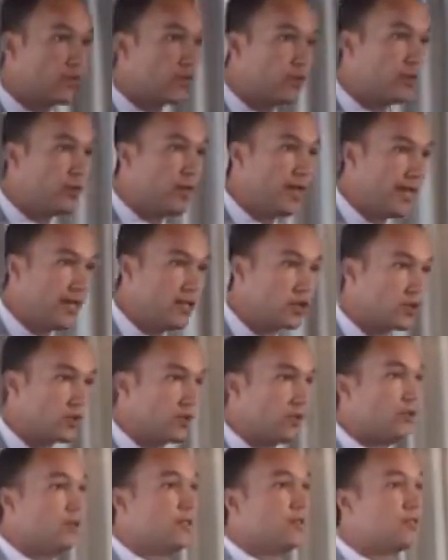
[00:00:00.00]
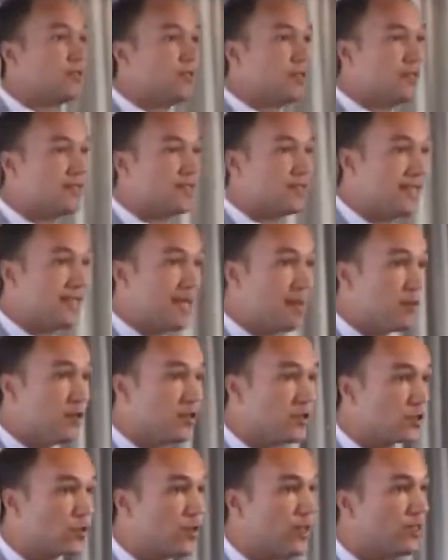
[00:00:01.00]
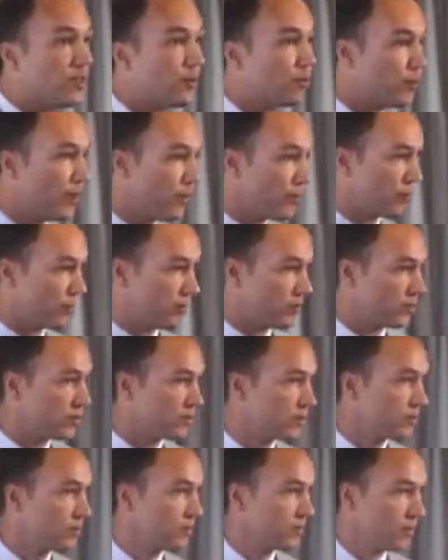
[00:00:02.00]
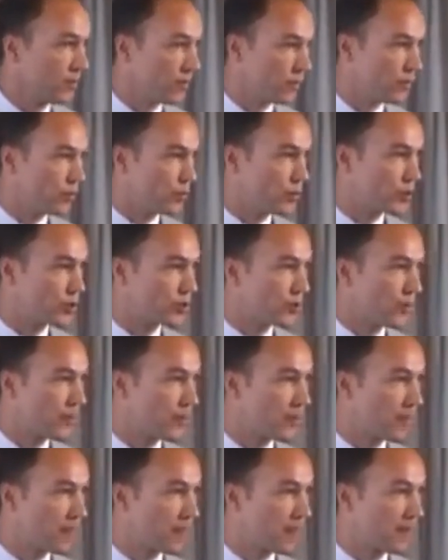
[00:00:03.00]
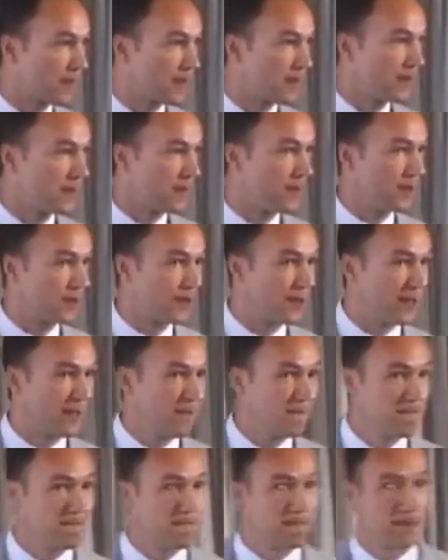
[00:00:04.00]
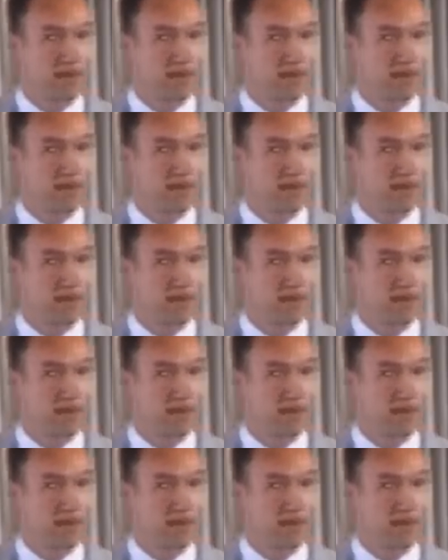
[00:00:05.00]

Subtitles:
it through action. It's a demonstrated preference, if you wish. Okay?